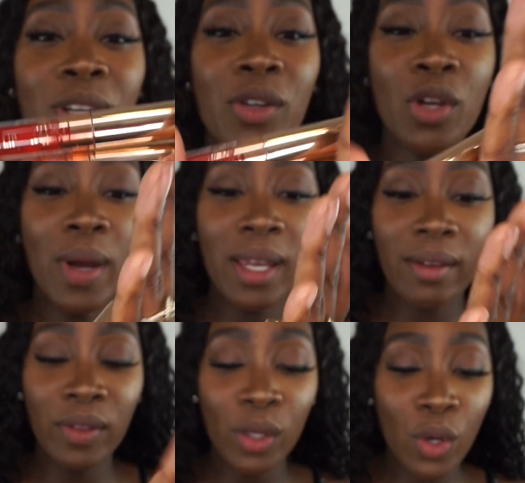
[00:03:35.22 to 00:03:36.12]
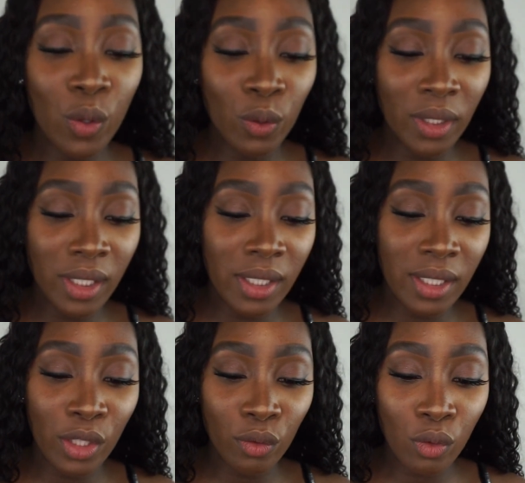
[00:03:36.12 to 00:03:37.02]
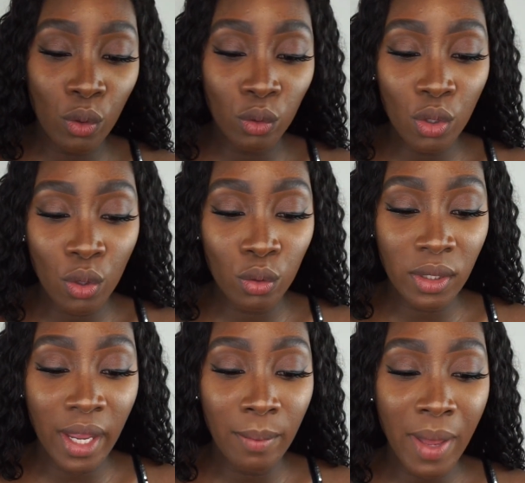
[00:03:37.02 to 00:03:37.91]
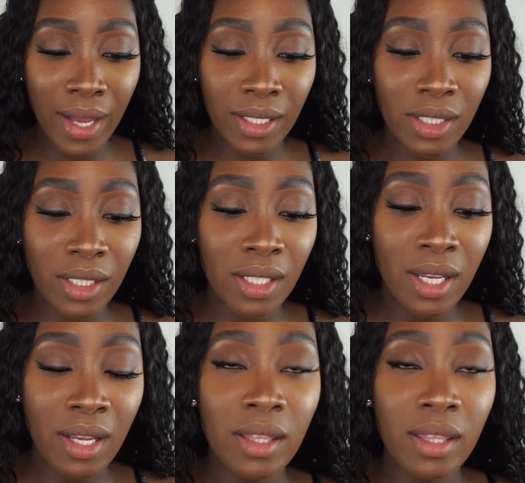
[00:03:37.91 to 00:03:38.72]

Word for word: Y'all know I love the goldies and the rolled golds type packaging.